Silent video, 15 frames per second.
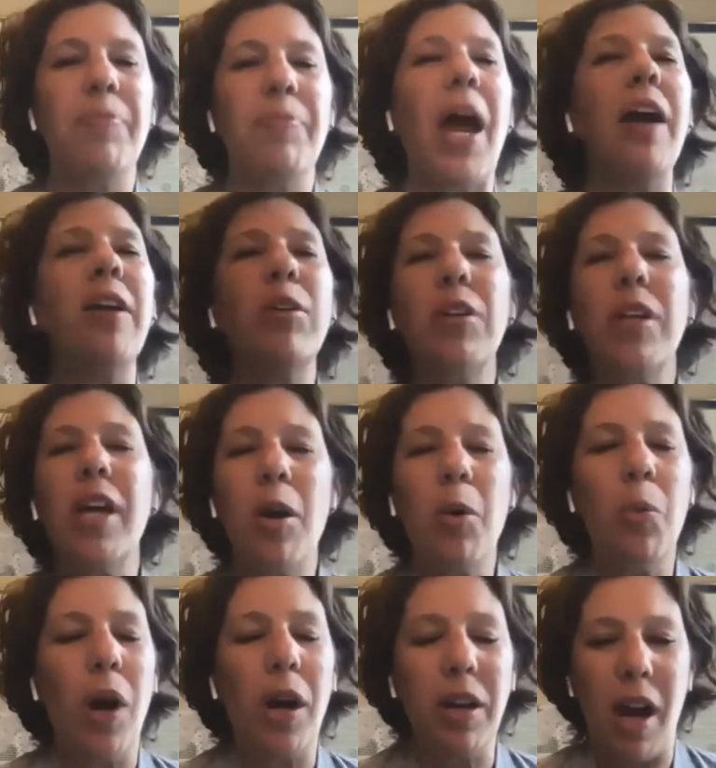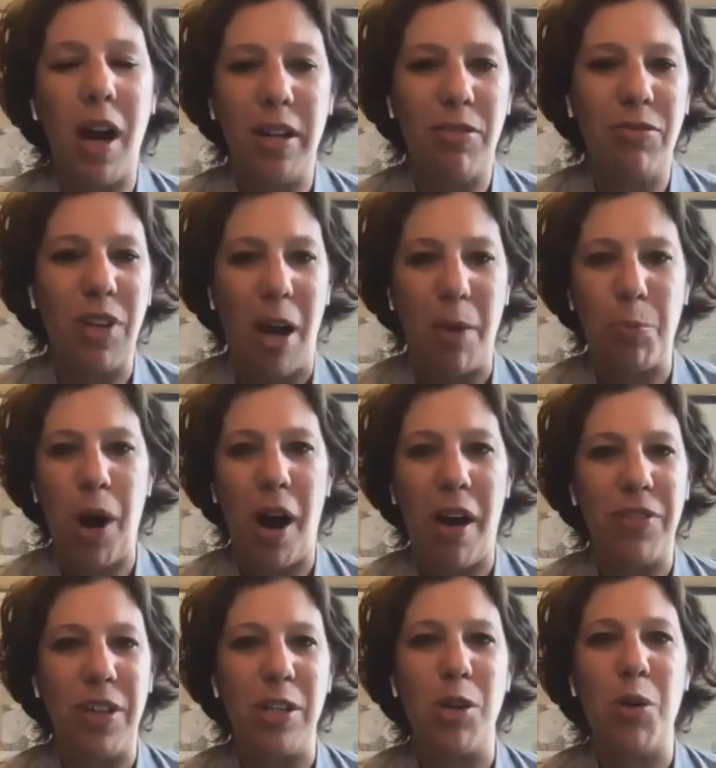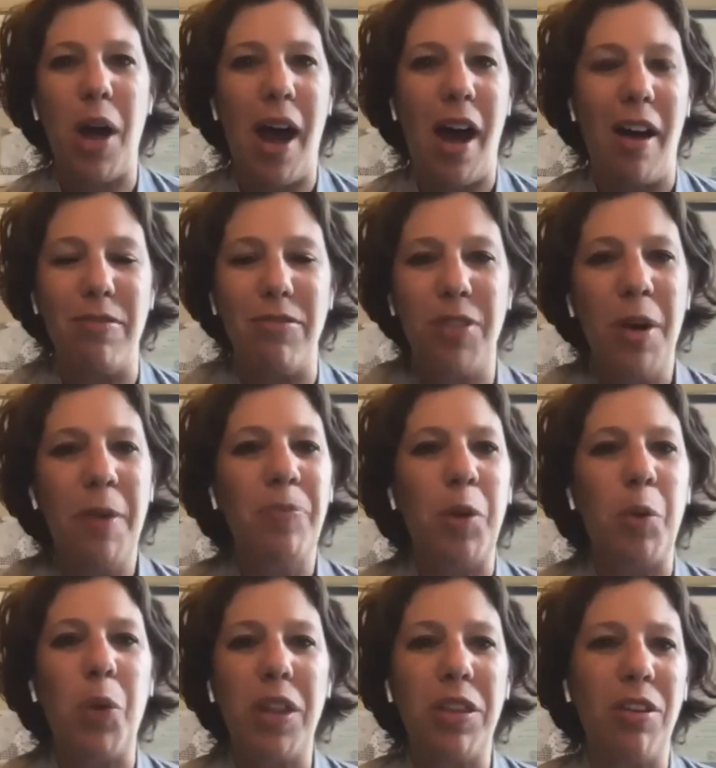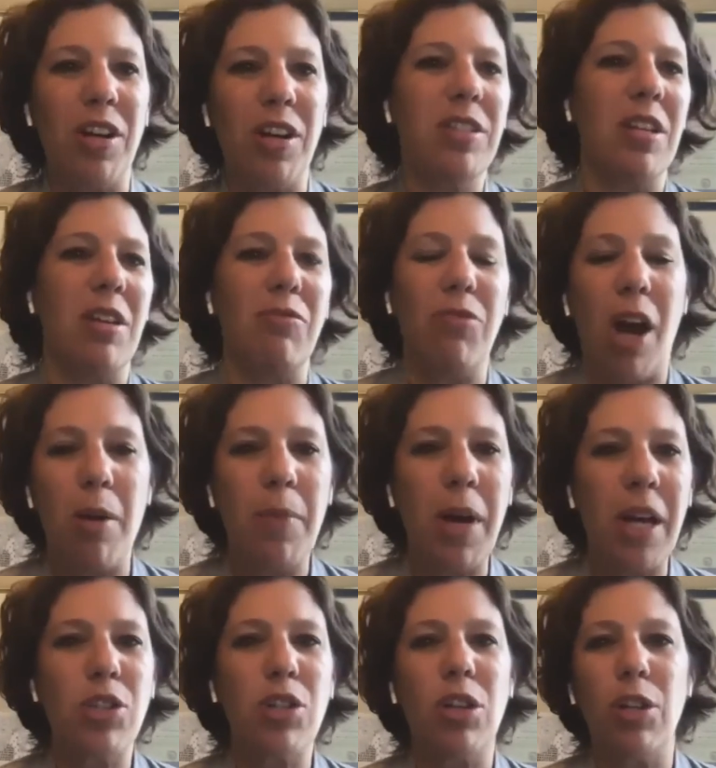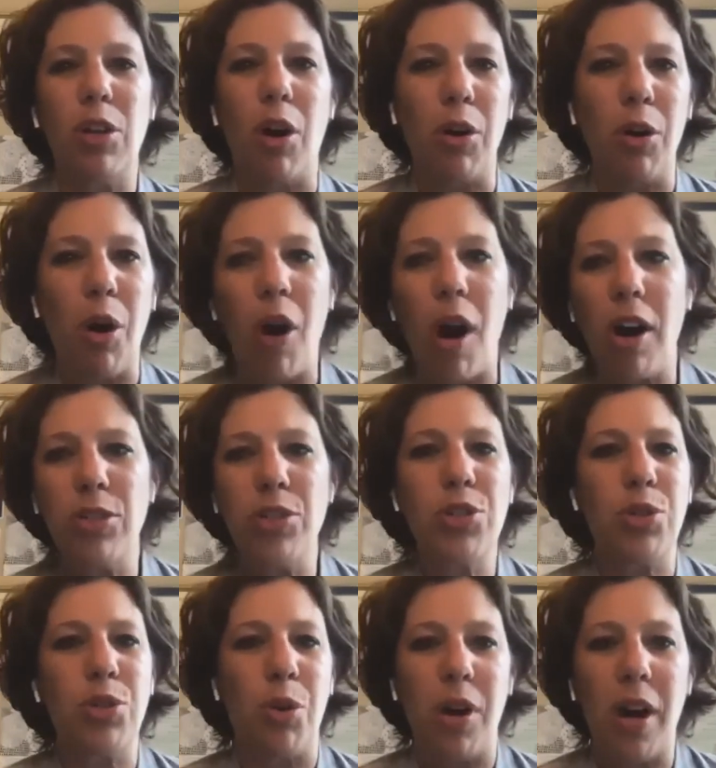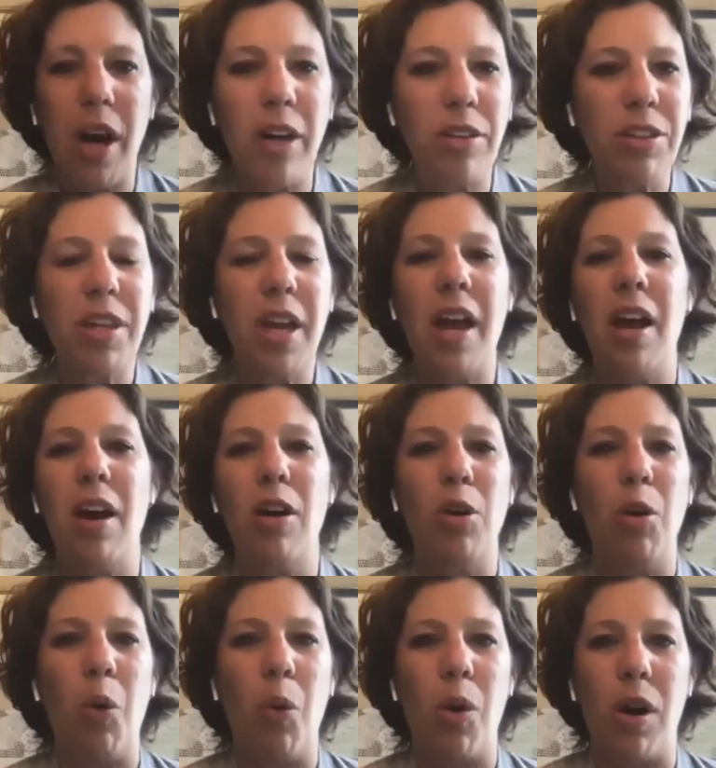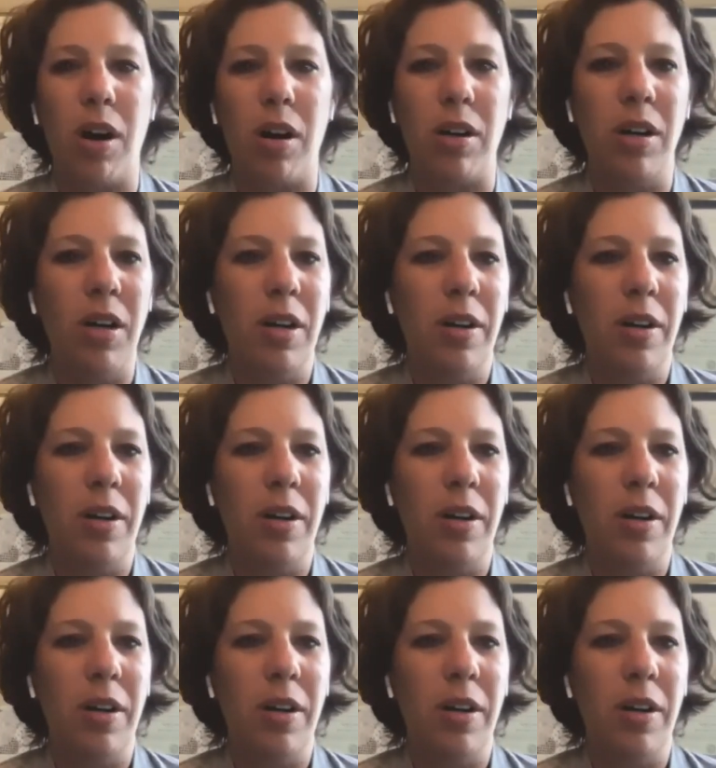I don't care what kind of nonprofit you have, whether it's environmental or arts or healthcare or